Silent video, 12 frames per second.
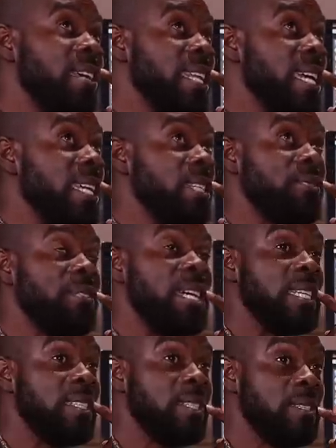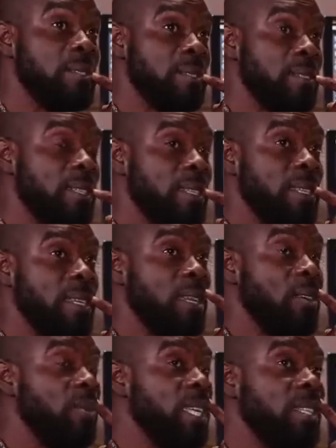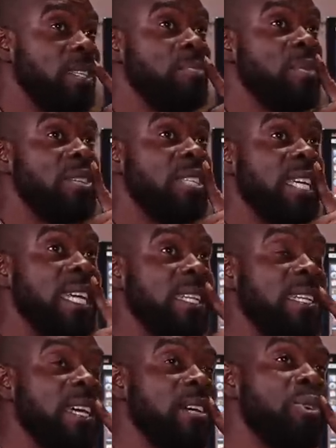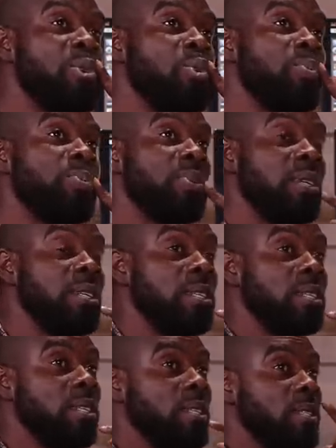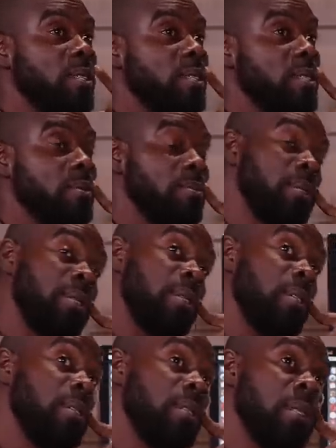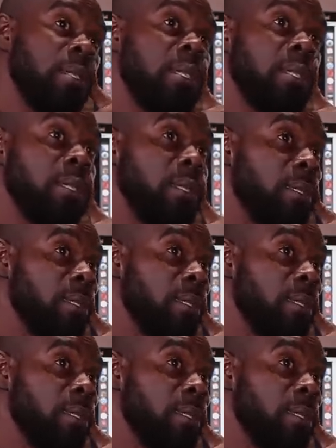a nice voice, you know. What you think about joining a group? I say, eh?